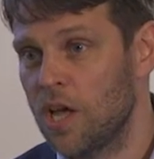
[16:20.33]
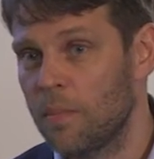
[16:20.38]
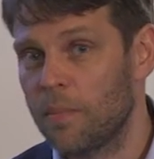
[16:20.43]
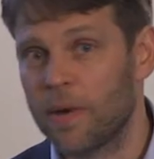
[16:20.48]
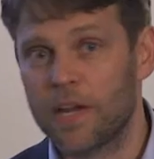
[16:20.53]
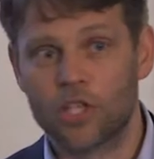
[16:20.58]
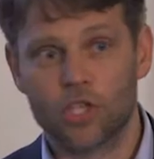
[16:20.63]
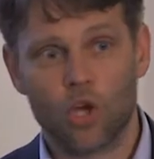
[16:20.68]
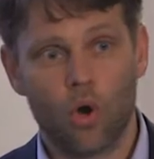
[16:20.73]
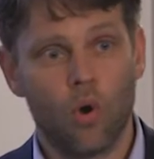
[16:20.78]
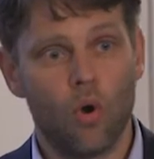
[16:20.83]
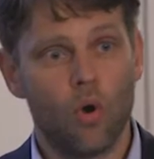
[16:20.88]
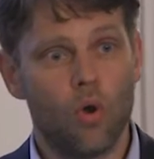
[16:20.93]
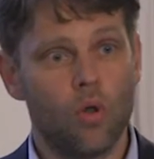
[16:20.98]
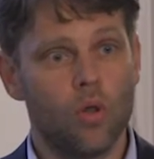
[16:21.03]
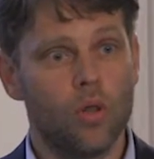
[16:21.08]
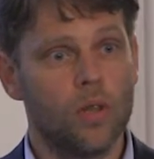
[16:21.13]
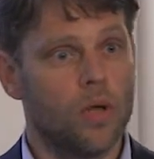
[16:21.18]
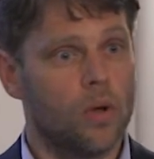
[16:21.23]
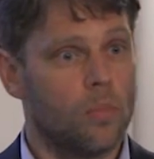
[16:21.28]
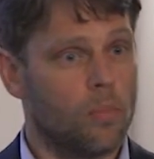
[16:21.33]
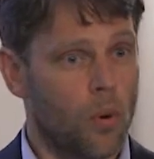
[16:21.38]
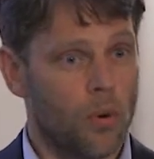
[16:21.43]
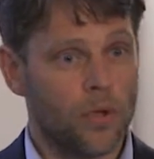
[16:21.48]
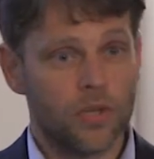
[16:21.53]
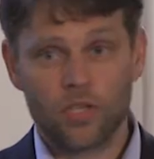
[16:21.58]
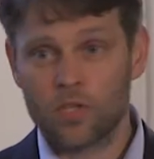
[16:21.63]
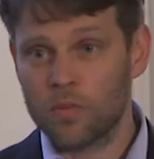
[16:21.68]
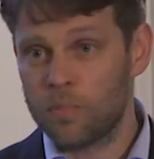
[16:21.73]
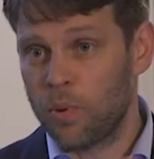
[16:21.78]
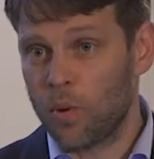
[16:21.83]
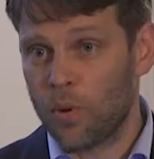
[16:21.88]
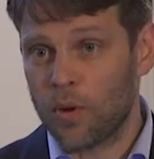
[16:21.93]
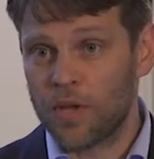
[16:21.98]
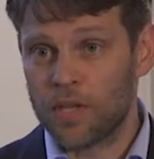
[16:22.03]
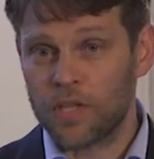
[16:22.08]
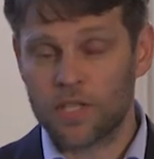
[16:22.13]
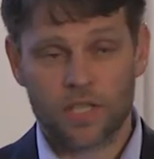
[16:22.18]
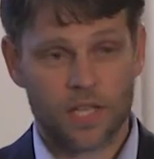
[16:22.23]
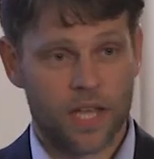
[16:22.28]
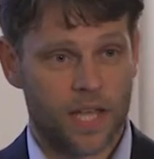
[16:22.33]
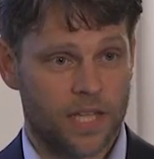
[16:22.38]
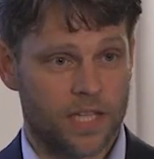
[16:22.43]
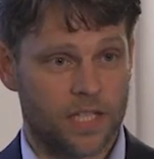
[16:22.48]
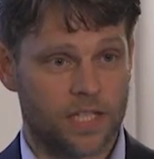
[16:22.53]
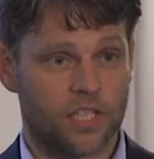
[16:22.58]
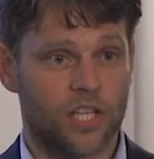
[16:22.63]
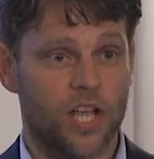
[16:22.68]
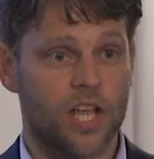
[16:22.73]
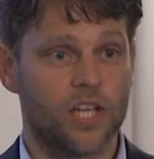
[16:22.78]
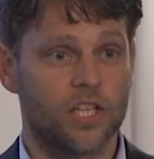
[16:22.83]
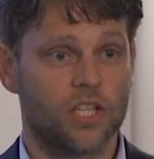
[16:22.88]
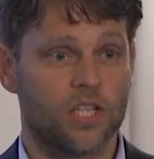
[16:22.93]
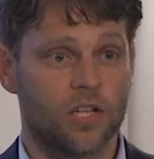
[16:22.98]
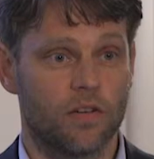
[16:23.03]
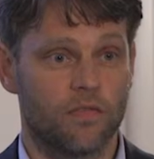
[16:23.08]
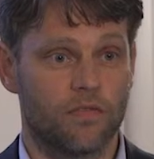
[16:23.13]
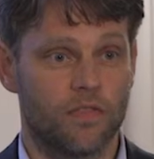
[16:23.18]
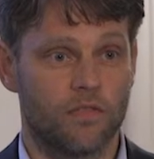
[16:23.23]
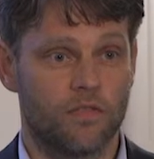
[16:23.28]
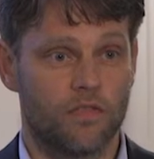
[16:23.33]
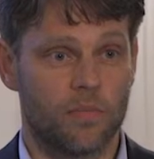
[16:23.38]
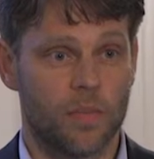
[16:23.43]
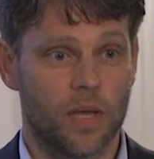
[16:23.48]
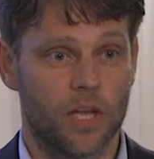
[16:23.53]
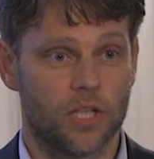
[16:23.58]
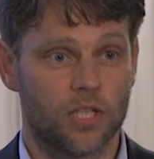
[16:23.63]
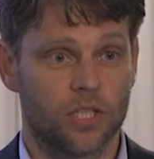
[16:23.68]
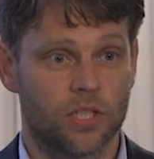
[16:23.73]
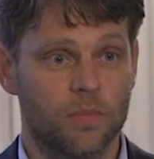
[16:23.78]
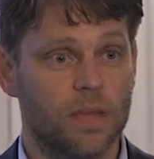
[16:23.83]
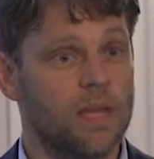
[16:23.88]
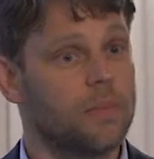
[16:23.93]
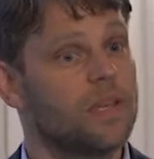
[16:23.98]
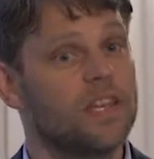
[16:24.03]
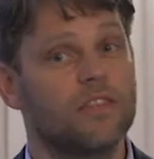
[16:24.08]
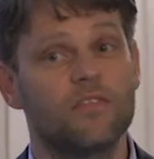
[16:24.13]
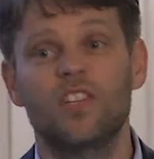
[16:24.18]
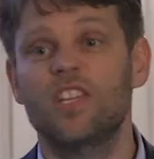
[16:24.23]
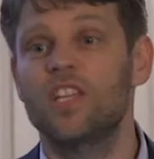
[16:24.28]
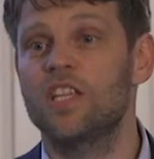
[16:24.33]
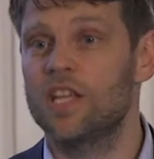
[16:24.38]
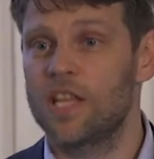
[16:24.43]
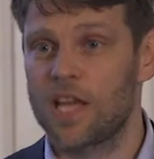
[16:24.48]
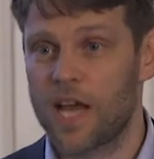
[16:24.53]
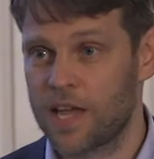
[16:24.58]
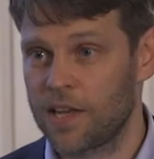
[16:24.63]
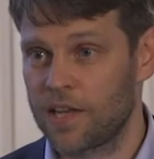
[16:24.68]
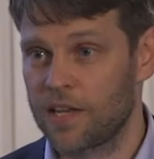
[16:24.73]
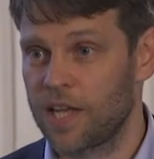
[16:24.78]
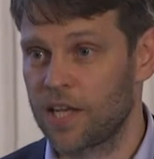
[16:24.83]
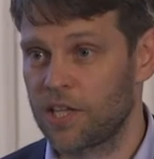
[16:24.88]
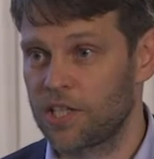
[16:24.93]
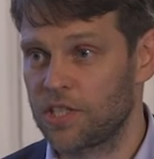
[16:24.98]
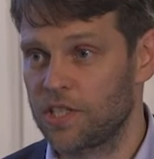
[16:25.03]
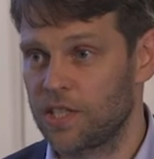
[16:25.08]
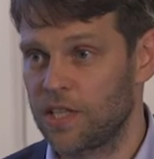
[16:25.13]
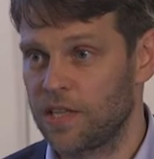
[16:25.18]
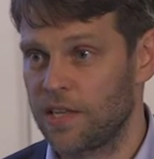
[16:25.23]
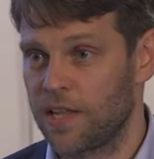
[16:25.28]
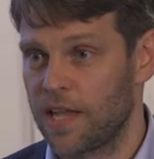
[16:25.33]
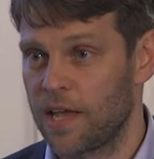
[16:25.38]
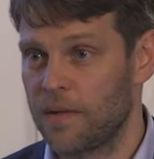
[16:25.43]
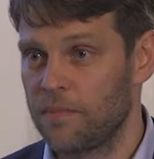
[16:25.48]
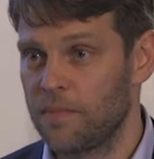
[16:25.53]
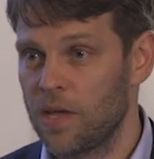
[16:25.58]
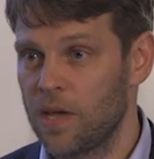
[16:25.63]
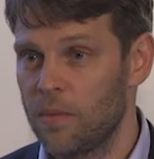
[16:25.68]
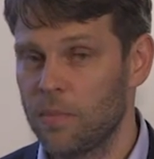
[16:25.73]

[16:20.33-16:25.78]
But it's all point-to-point exchanging of information, maybe even an EDI connection in there,